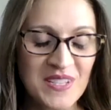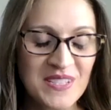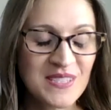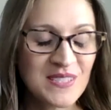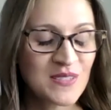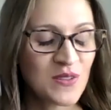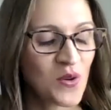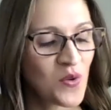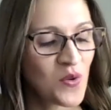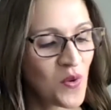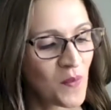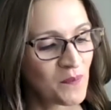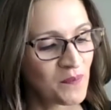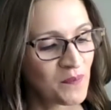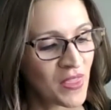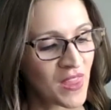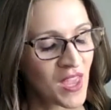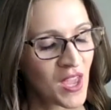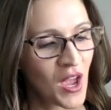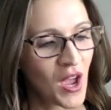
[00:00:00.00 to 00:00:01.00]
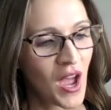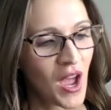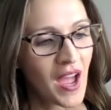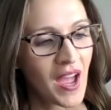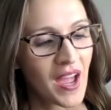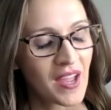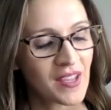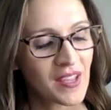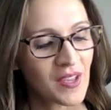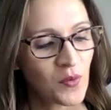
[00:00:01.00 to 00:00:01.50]
So,
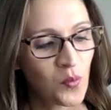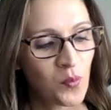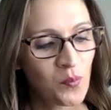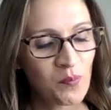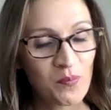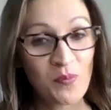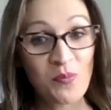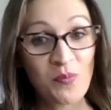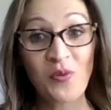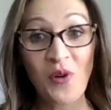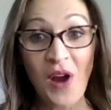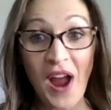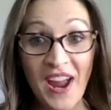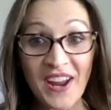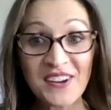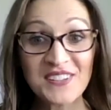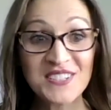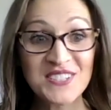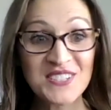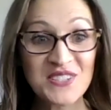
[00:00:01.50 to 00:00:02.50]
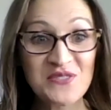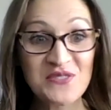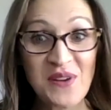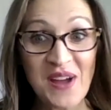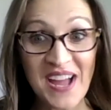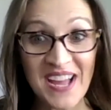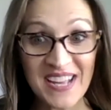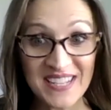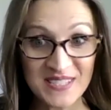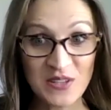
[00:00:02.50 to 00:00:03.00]
prior to
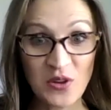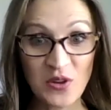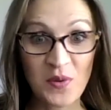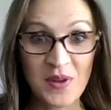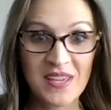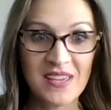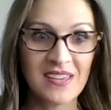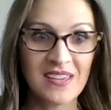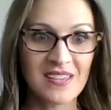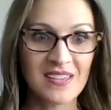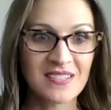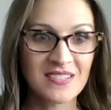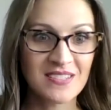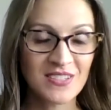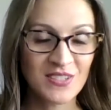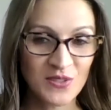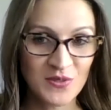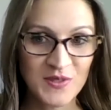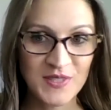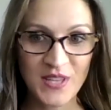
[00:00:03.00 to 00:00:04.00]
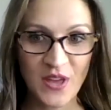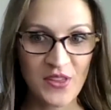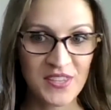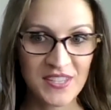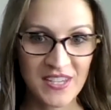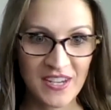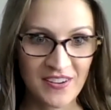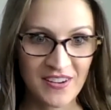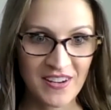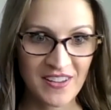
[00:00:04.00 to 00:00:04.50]
us going into
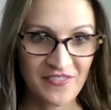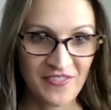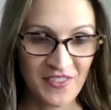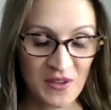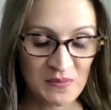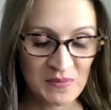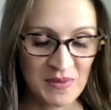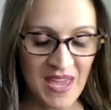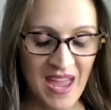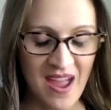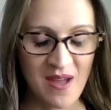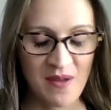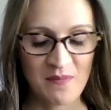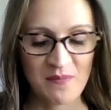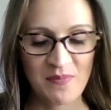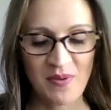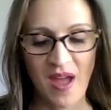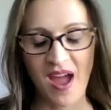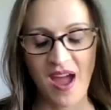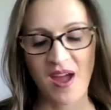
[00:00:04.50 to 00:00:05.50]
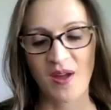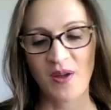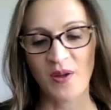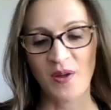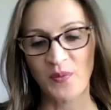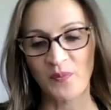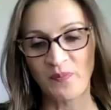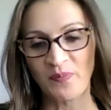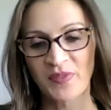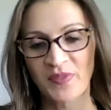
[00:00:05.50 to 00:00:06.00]
Solidarity Film Camp,
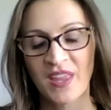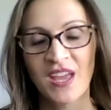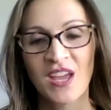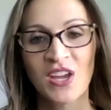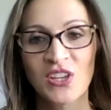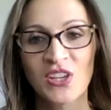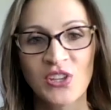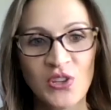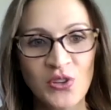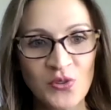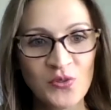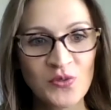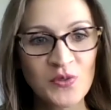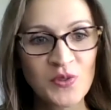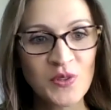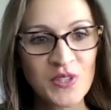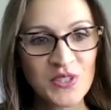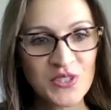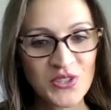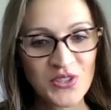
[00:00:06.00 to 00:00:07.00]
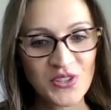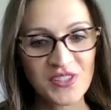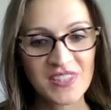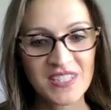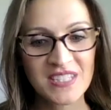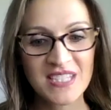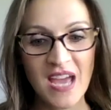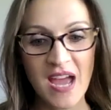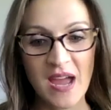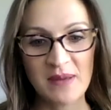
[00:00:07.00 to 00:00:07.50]
you took
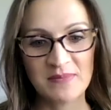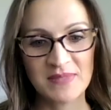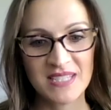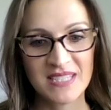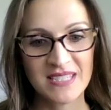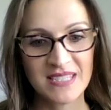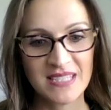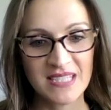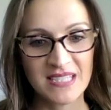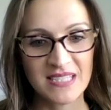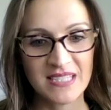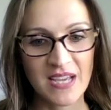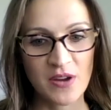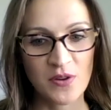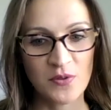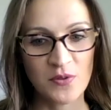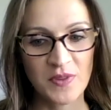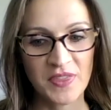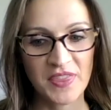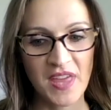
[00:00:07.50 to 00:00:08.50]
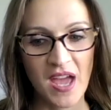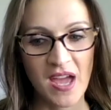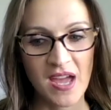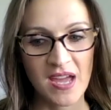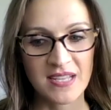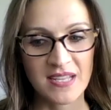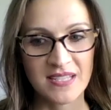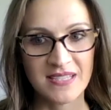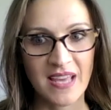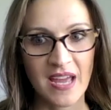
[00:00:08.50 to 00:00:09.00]
the time to sit down with
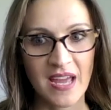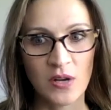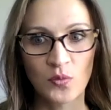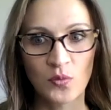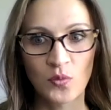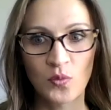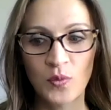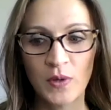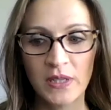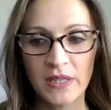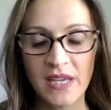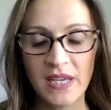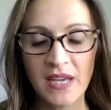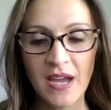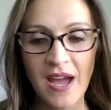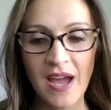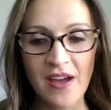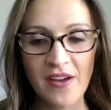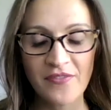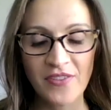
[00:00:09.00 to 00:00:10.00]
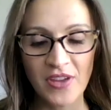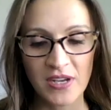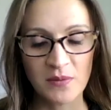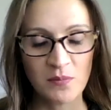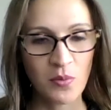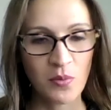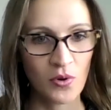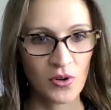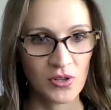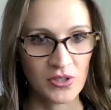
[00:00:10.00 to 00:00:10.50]
us and really have an
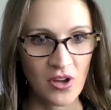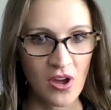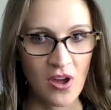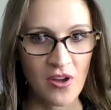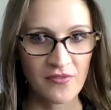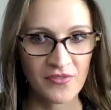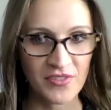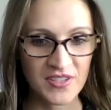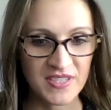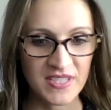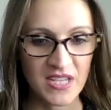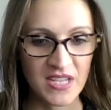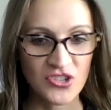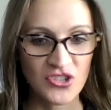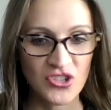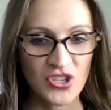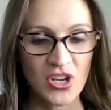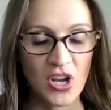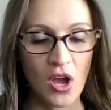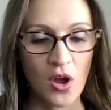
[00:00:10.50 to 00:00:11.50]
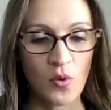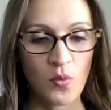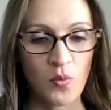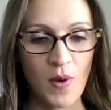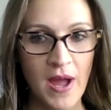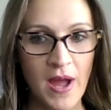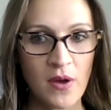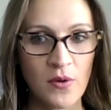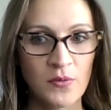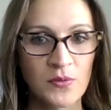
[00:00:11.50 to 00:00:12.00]
important conversation
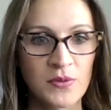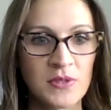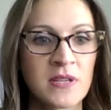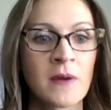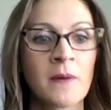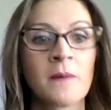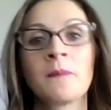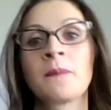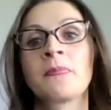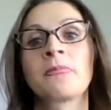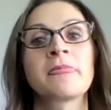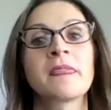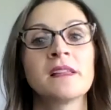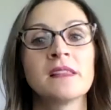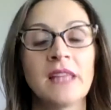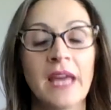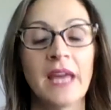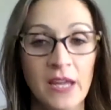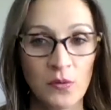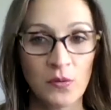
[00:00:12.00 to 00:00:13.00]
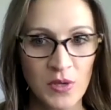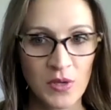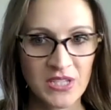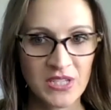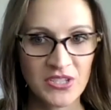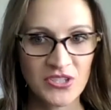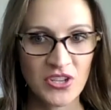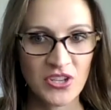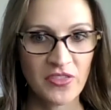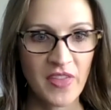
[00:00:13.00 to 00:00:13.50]
around the
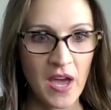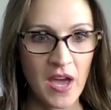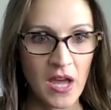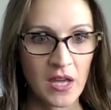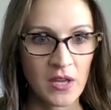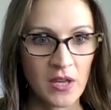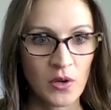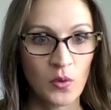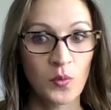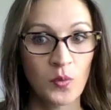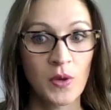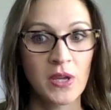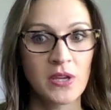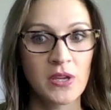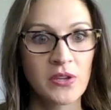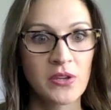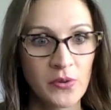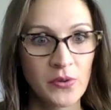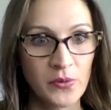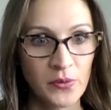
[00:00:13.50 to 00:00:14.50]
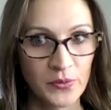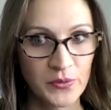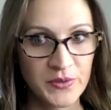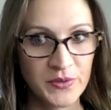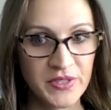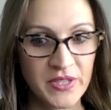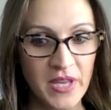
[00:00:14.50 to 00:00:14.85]
language that we use